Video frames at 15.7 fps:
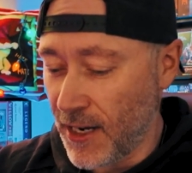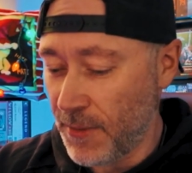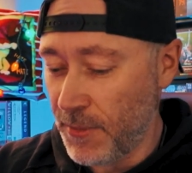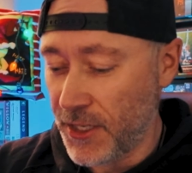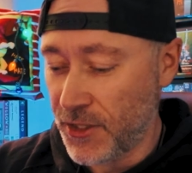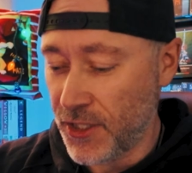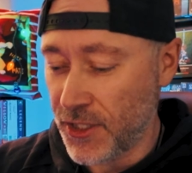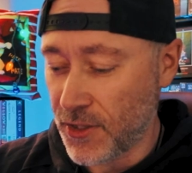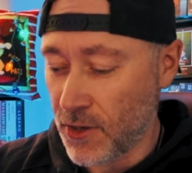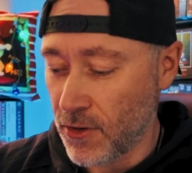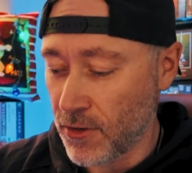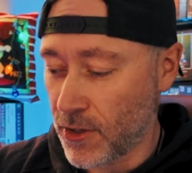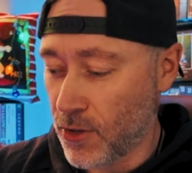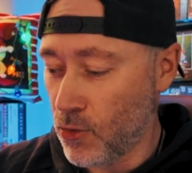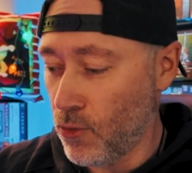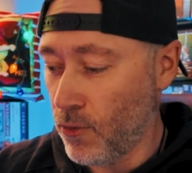just on
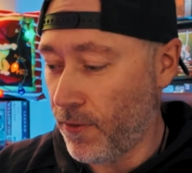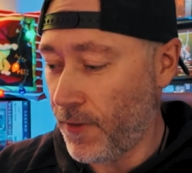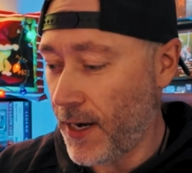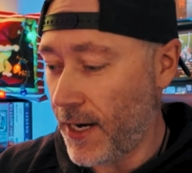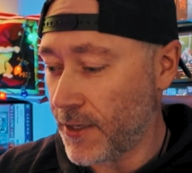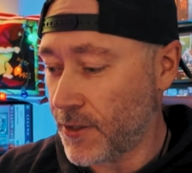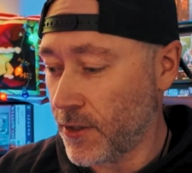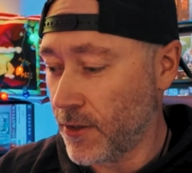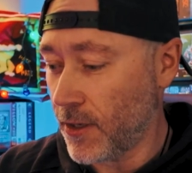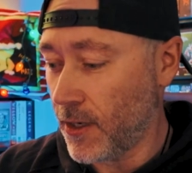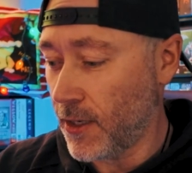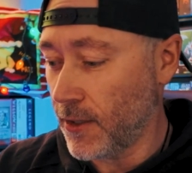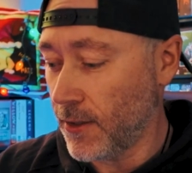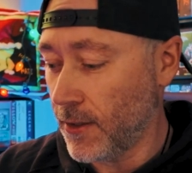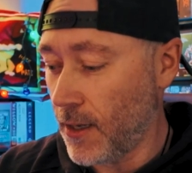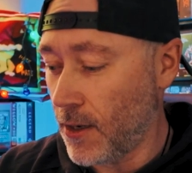cool factor
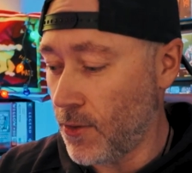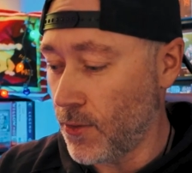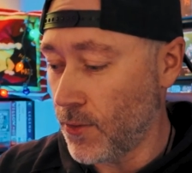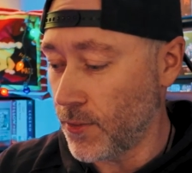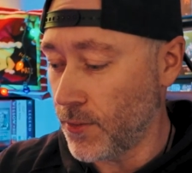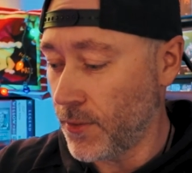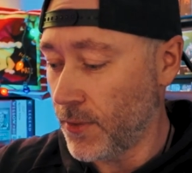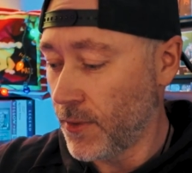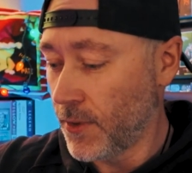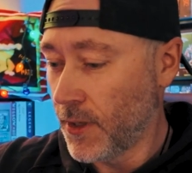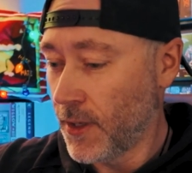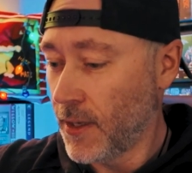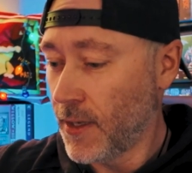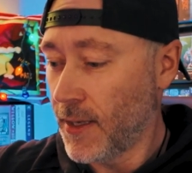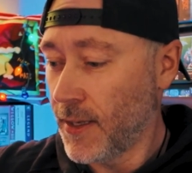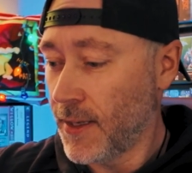alone.
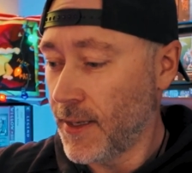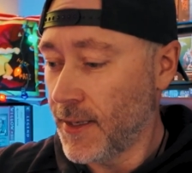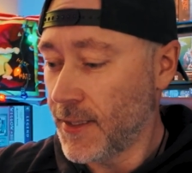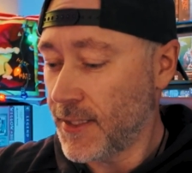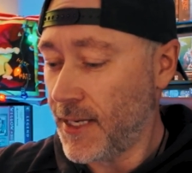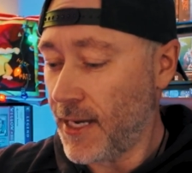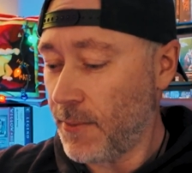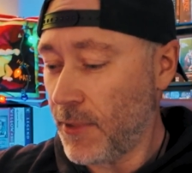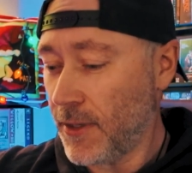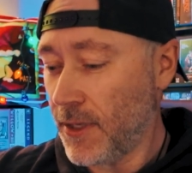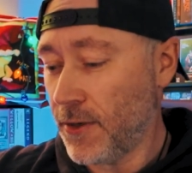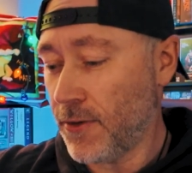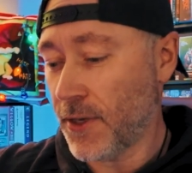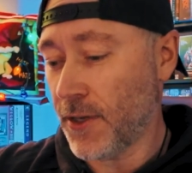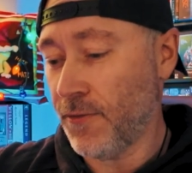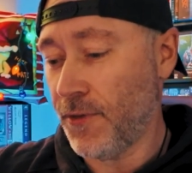See, I'm a
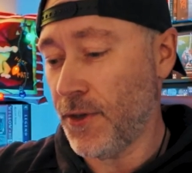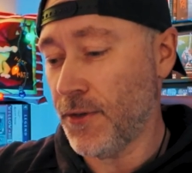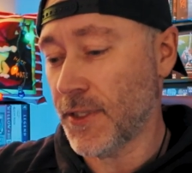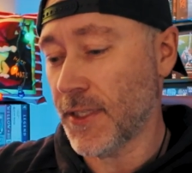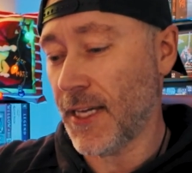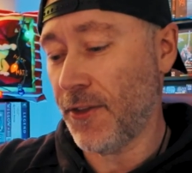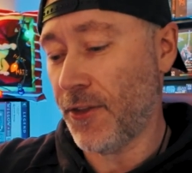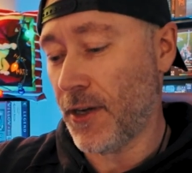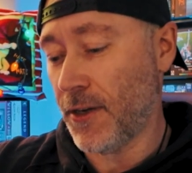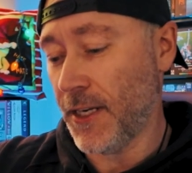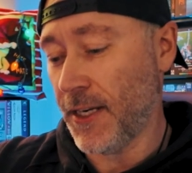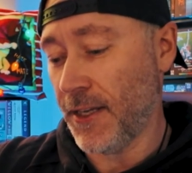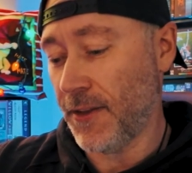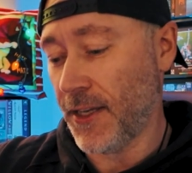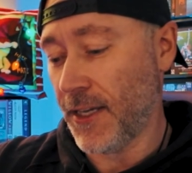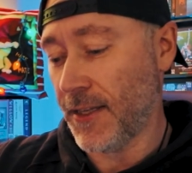little confused because I thought
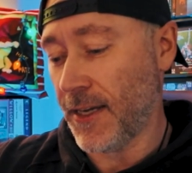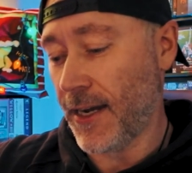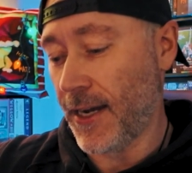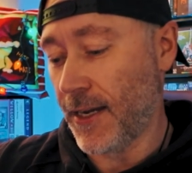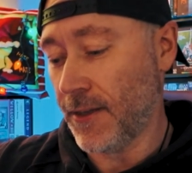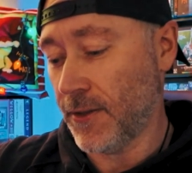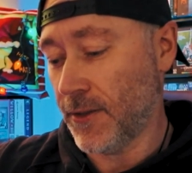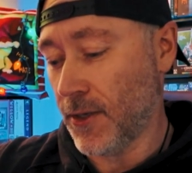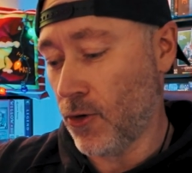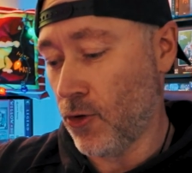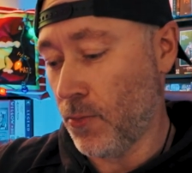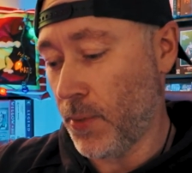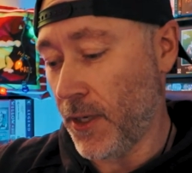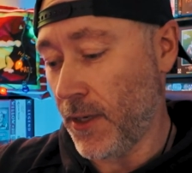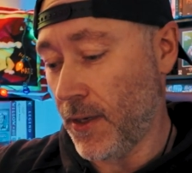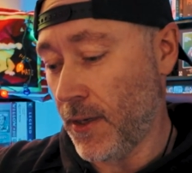anything that had
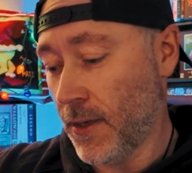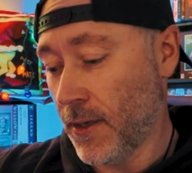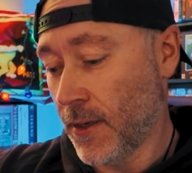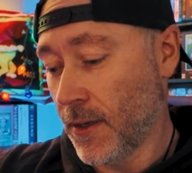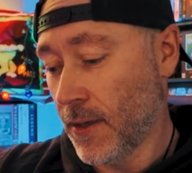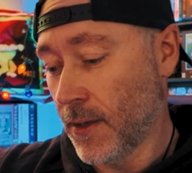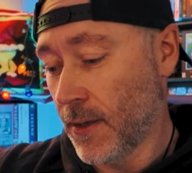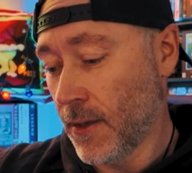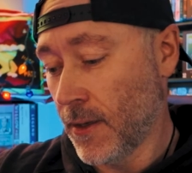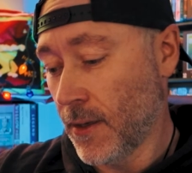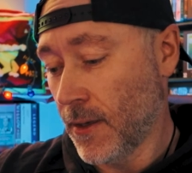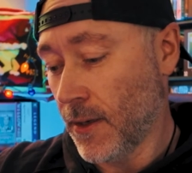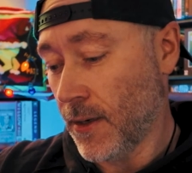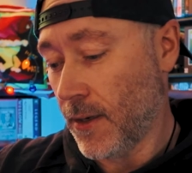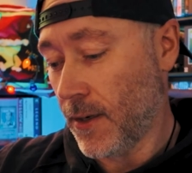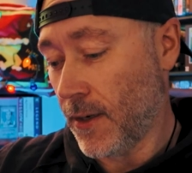Dolby,
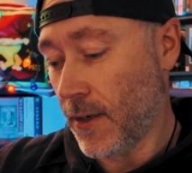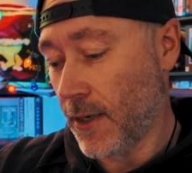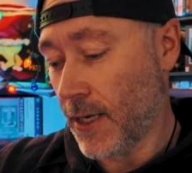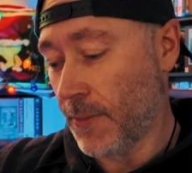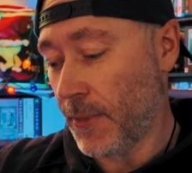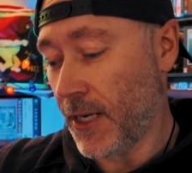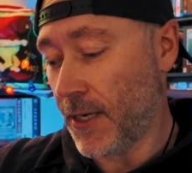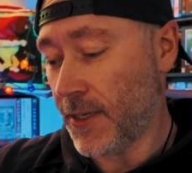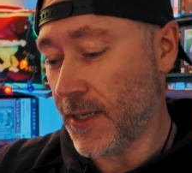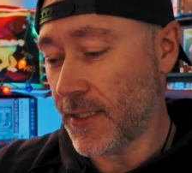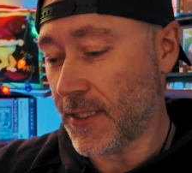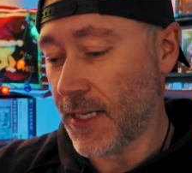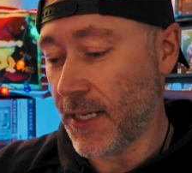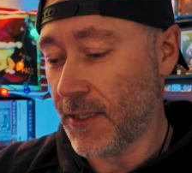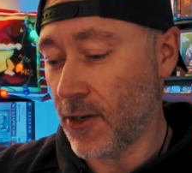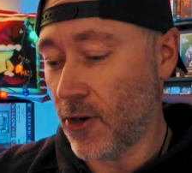it does
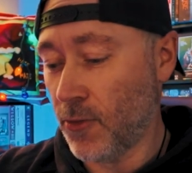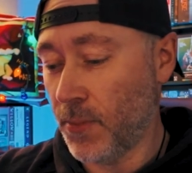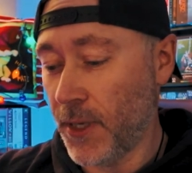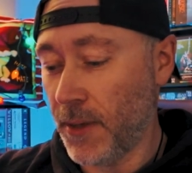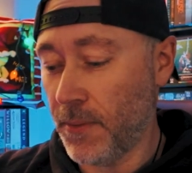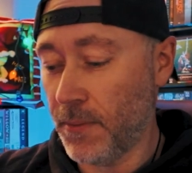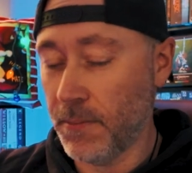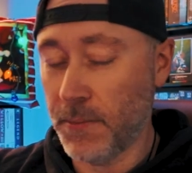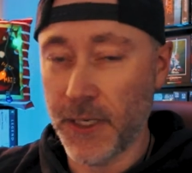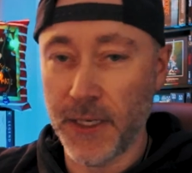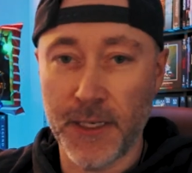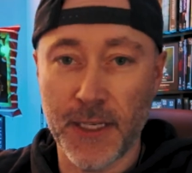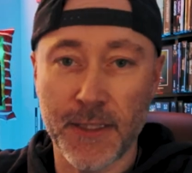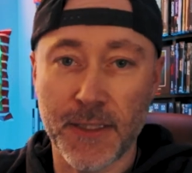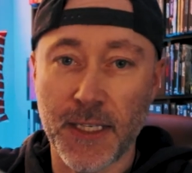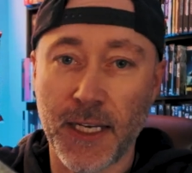say Dolby, but it
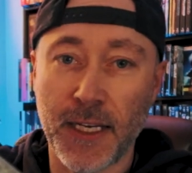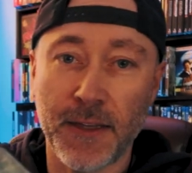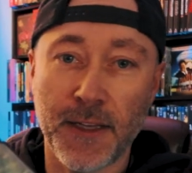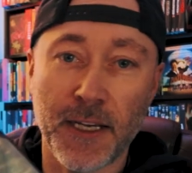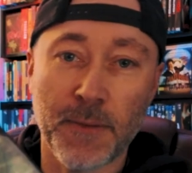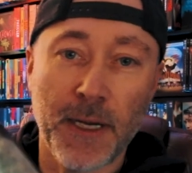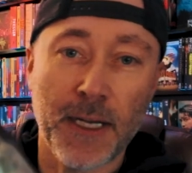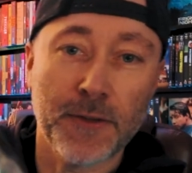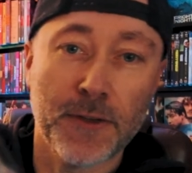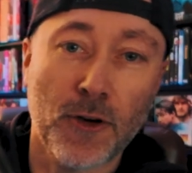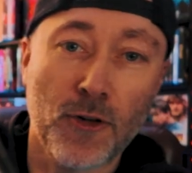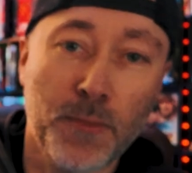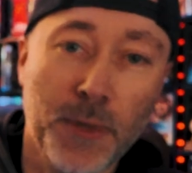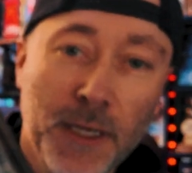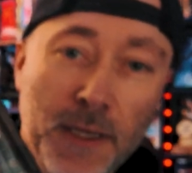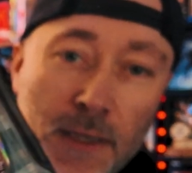doesn't say anything about
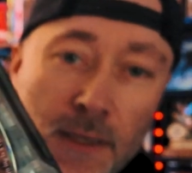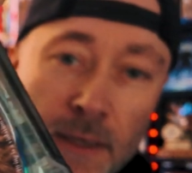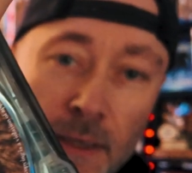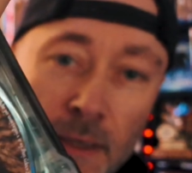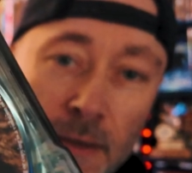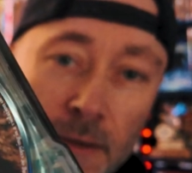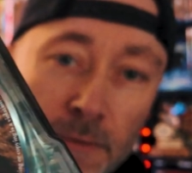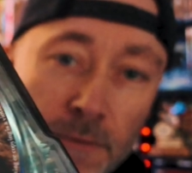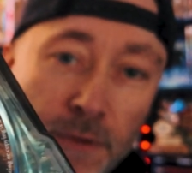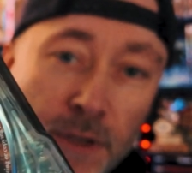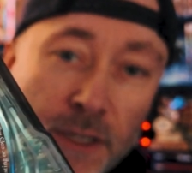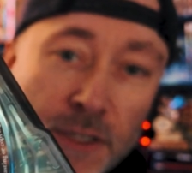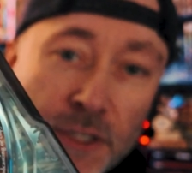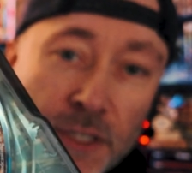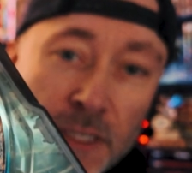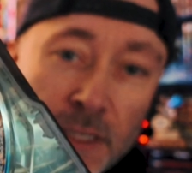Dolby
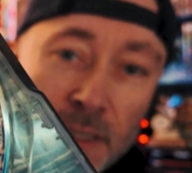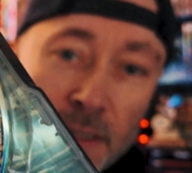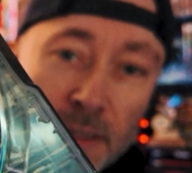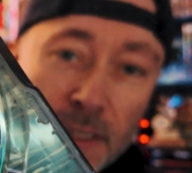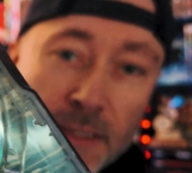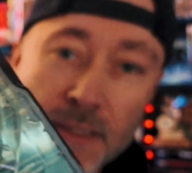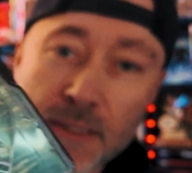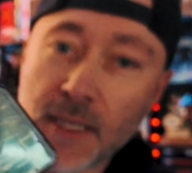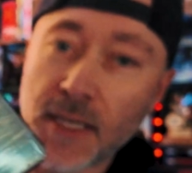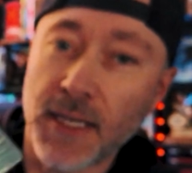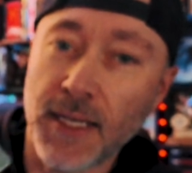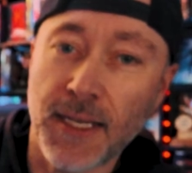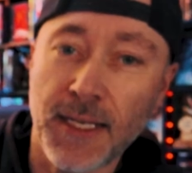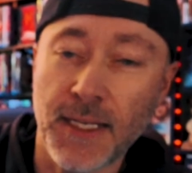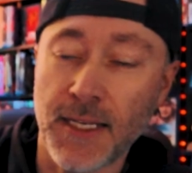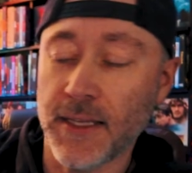Vision, doesn't say
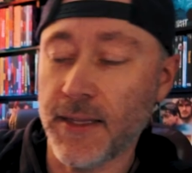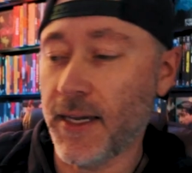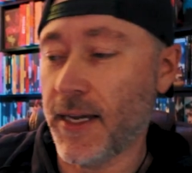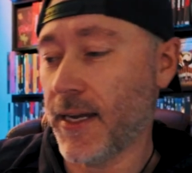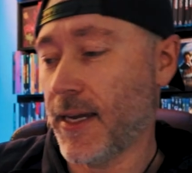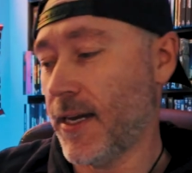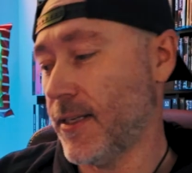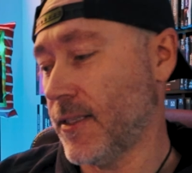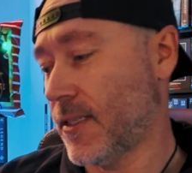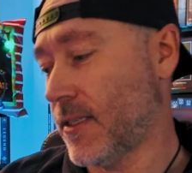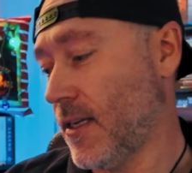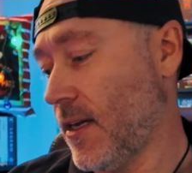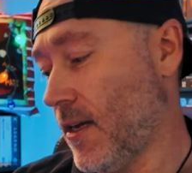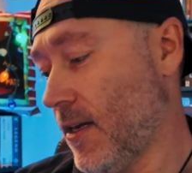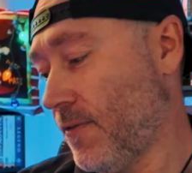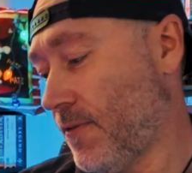any of that kind of
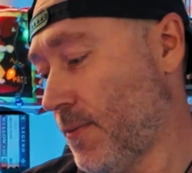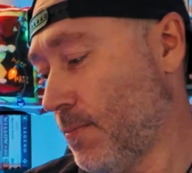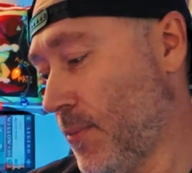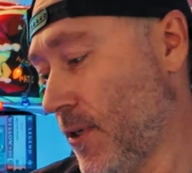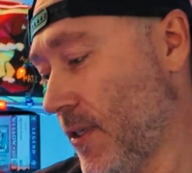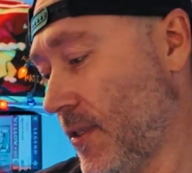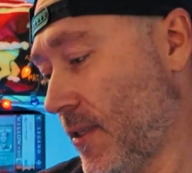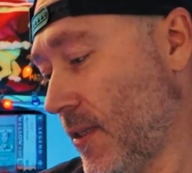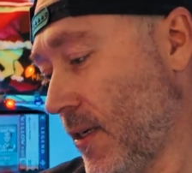stuff. But